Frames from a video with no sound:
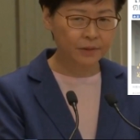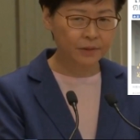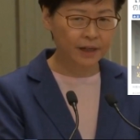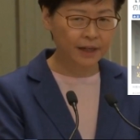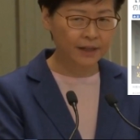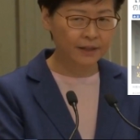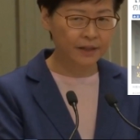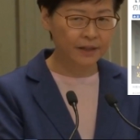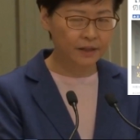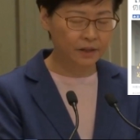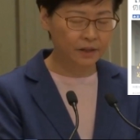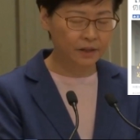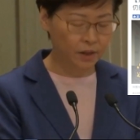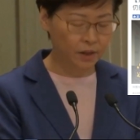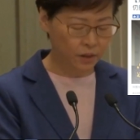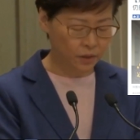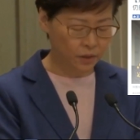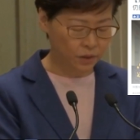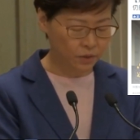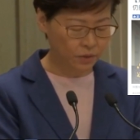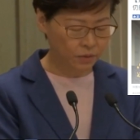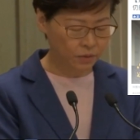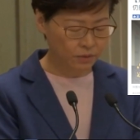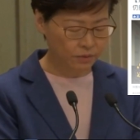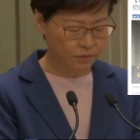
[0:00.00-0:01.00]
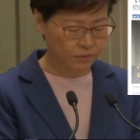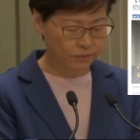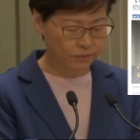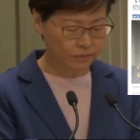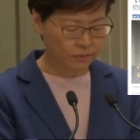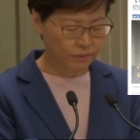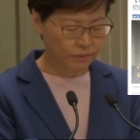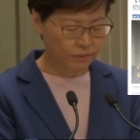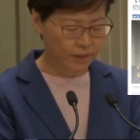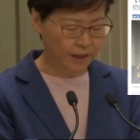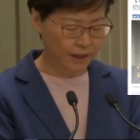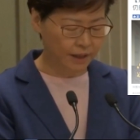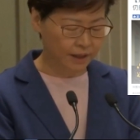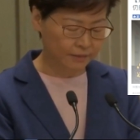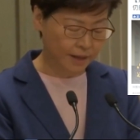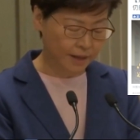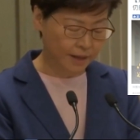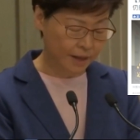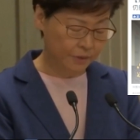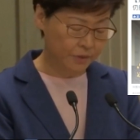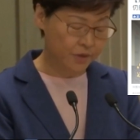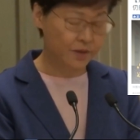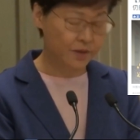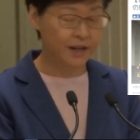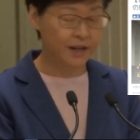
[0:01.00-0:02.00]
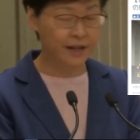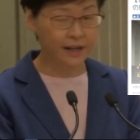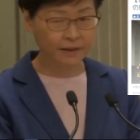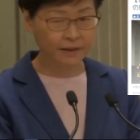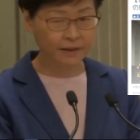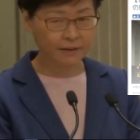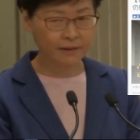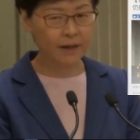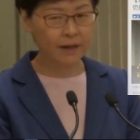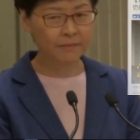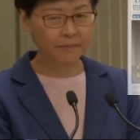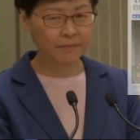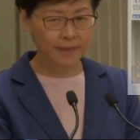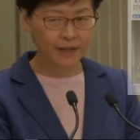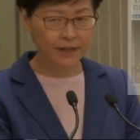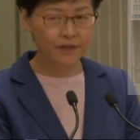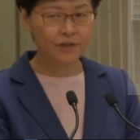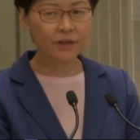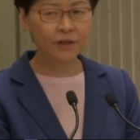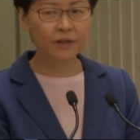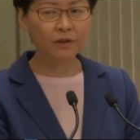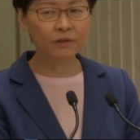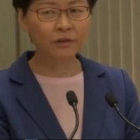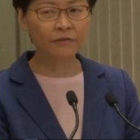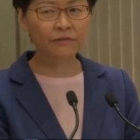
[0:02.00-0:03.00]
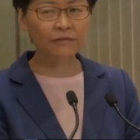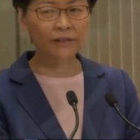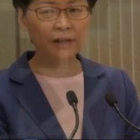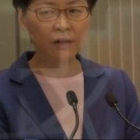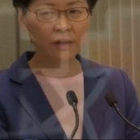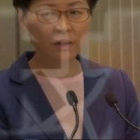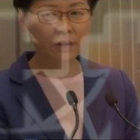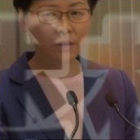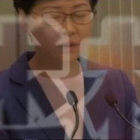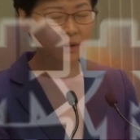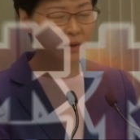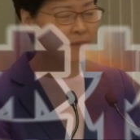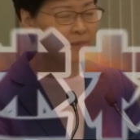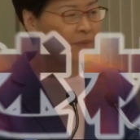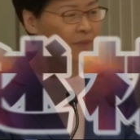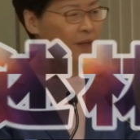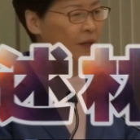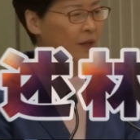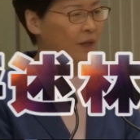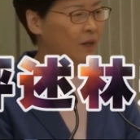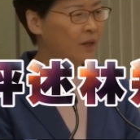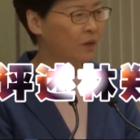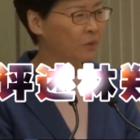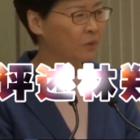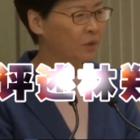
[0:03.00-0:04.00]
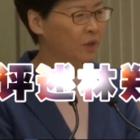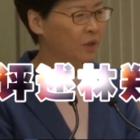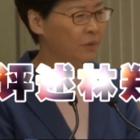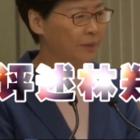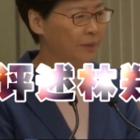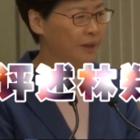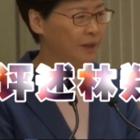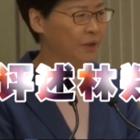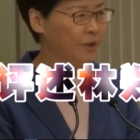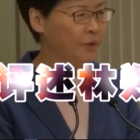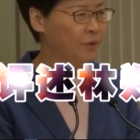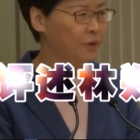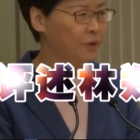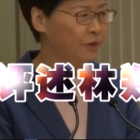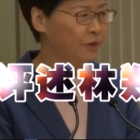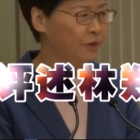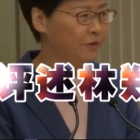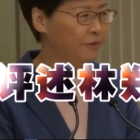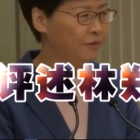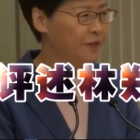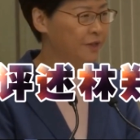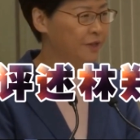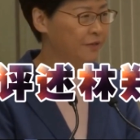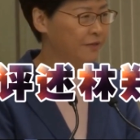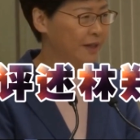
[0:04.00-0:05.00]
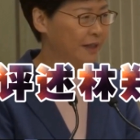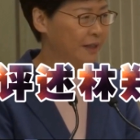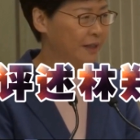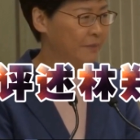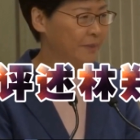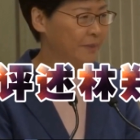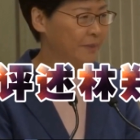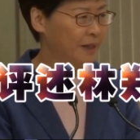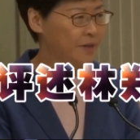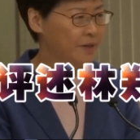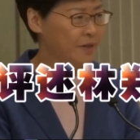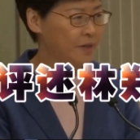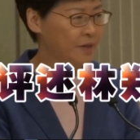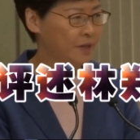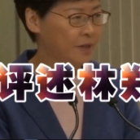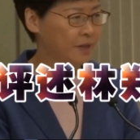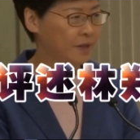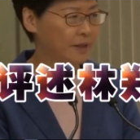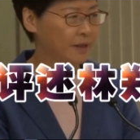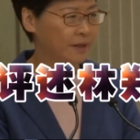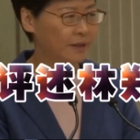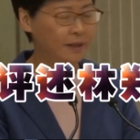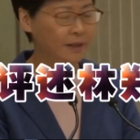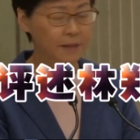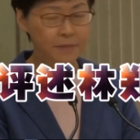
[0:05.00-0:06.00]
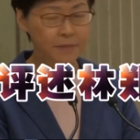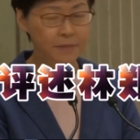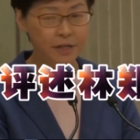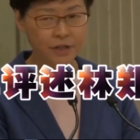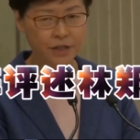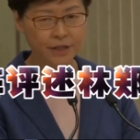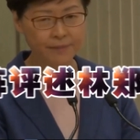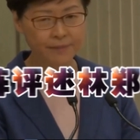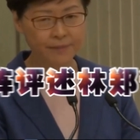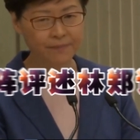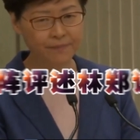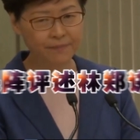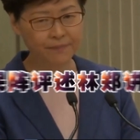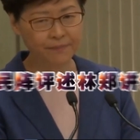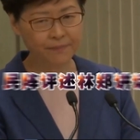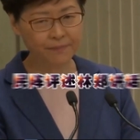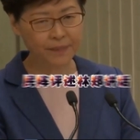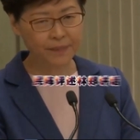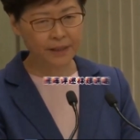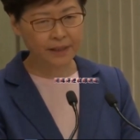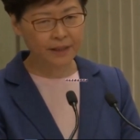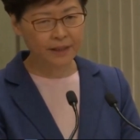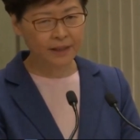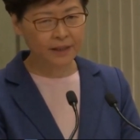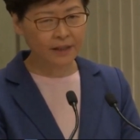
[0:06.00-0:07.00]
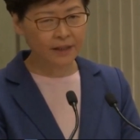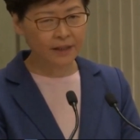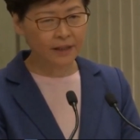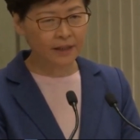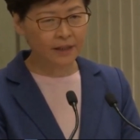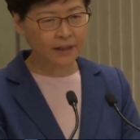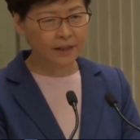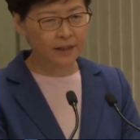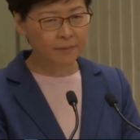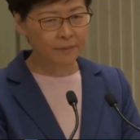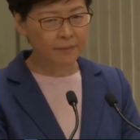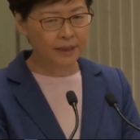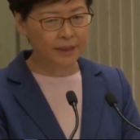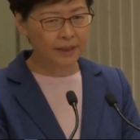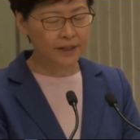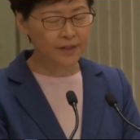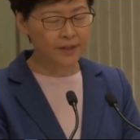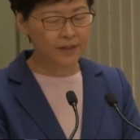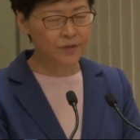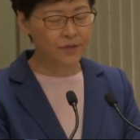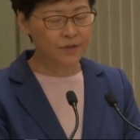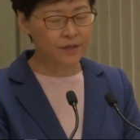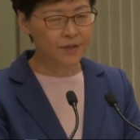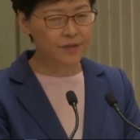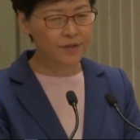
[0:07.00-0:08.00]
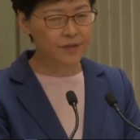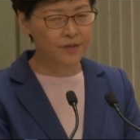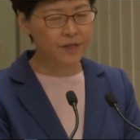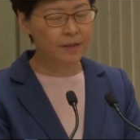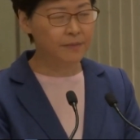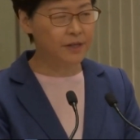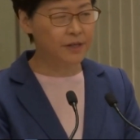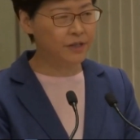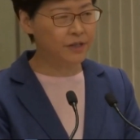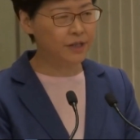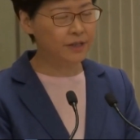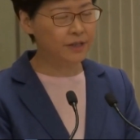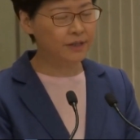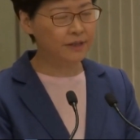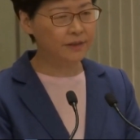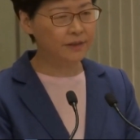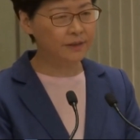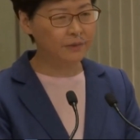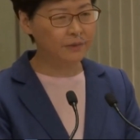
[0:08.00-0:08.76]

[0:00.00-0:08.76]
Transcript: will undergo, I would say, a major overhaul is the Youth Development Commission, because this commission